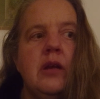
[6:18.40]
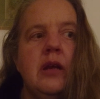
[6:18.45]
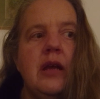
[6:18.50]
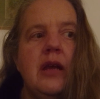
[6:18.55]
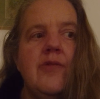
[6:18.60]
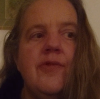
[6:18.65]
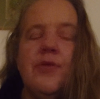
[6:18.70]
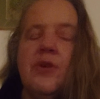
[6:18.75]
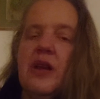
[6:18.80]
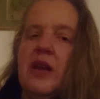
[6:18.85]

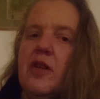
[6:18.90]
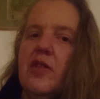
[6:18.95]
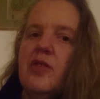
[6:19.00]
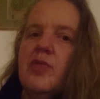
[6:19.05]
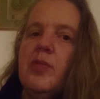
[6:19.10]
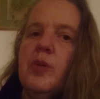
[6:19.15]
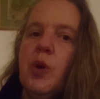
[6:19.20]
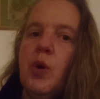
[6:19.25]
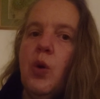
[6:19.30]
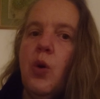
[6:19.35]
if we
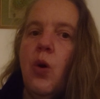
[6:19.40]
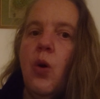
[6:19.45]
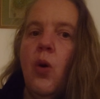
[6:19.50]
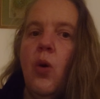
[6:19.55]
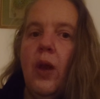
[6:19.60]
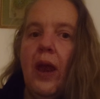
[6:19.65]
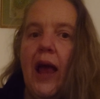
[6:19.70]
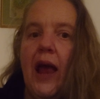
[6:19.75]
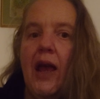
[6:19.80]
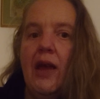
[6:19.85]
explore
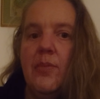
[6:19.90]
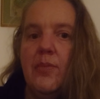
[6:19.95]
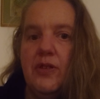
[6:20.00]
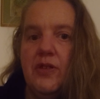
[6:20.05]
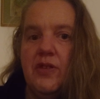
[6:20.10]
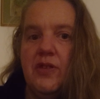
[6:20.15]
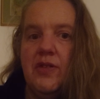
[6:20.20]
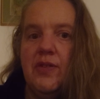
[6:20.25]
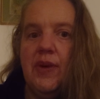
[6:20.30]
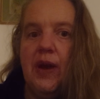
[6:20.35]
all
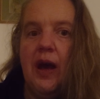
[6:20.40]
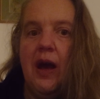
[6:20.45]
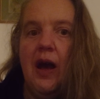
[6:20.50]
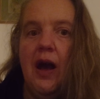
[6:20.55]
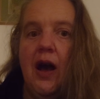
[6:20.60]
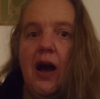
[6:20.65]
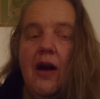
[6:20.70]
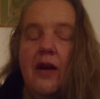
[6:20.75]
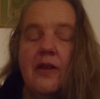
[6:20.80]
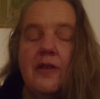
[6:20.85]
elements of our
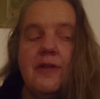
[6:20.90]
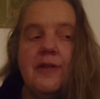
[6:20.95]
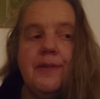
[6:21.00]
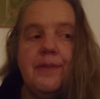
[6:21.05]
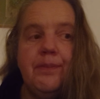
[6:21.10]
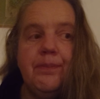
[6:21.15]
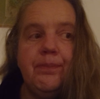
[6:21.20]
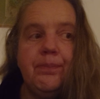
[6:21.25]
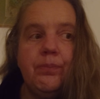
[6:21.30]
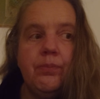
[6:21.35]
heart
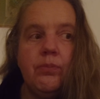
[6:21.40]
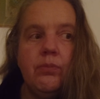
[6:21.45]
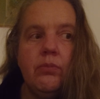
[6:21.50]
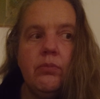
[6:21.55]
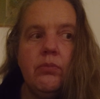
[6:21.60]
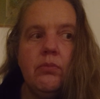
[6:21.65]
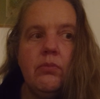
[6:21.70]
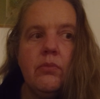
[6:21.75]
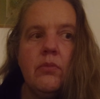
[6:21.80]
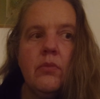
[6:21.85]

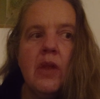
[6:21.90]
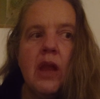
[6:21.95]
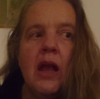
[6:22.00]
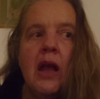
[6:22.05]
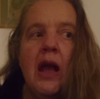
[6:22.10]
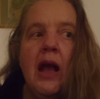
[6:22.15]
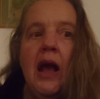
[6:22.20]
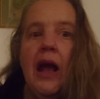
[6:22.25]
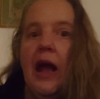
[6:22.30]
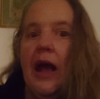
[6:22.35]

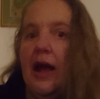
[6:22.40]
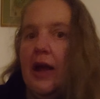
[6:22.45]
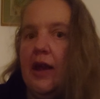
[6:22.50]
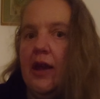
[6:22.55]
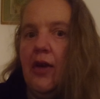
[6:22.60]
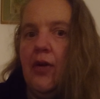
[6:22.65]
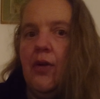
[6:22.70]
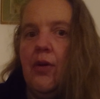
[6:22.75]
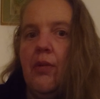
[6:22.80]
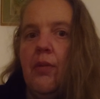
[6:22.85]
and
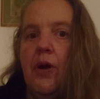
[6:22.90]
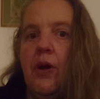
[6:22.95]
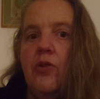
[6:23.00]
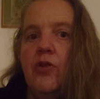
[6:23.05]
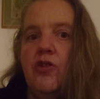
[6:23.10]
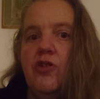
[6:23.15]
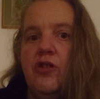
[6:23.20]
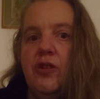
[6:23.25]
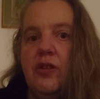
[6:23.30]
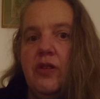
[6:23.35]
our
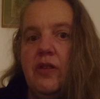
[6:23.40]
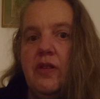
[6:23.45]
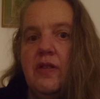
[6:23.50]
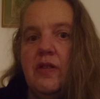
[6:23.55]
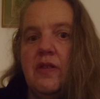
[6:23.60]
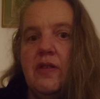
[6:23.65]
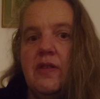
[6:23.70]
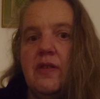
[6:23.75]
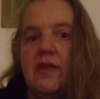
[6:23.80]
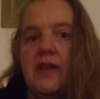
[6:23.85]

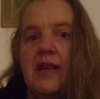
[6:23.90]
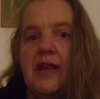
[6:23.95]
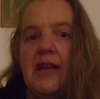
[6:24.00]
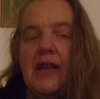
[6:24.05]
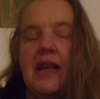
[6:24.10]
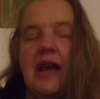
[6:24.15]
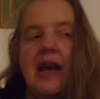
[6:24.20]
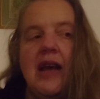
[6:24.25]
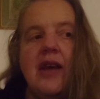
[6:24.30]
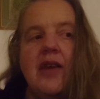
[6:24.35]
emotions, then
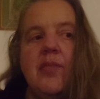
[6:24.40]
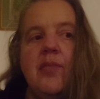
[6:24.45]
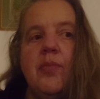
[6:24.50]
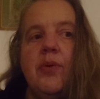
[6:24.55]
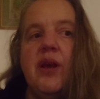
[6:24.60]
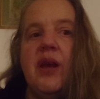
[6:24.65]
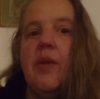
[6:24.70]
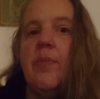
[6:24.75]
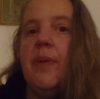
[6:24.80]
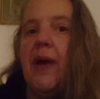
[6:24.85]
that can
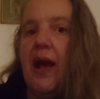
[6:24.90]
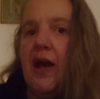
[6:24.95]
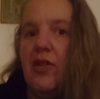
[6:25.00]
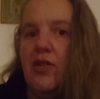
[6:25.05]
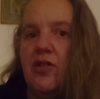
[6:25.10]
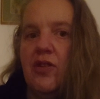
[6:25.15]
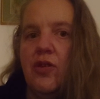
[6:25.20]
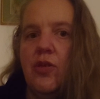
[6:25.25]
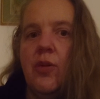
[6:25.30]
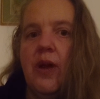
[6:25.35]
bring
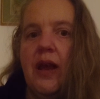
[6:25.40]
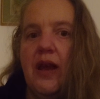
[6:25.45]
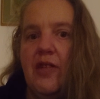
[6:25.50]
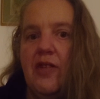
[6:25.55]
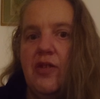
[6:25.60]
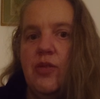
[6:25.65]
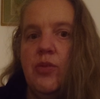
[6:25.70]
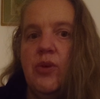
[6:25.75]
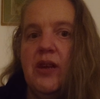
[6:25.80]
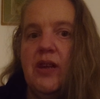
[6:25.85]
about a
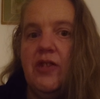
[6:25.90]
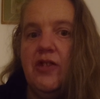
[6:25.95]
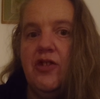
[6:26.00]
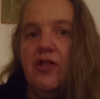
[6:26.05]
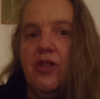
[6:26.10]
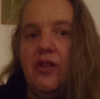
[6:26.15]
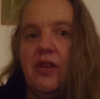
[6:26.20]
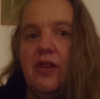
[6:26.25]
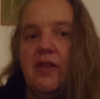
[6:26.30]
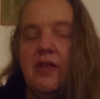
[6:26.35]
greater
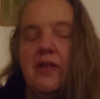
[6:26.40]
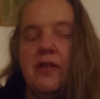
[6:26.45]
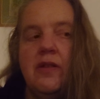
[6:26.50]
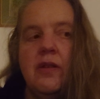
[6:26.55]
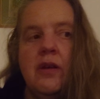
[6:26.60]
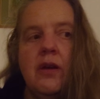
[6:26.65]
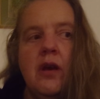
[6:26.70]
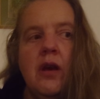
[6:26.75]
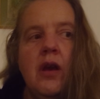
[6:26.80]
richness.